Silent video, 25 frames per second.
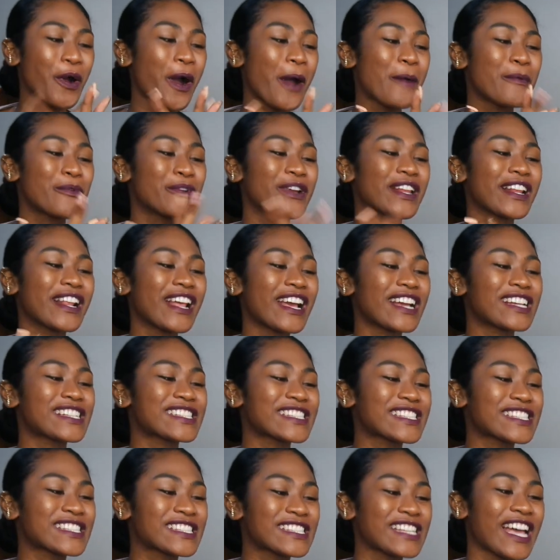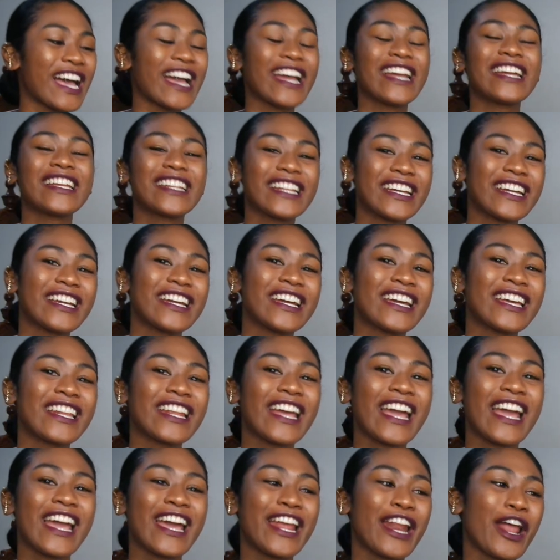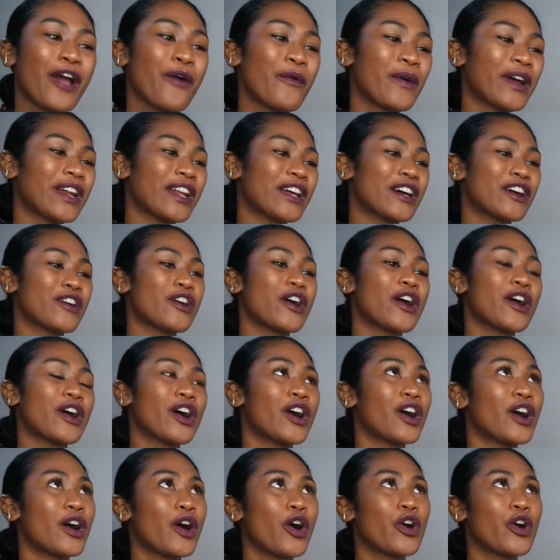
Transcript: I'm really excited and I want to uh,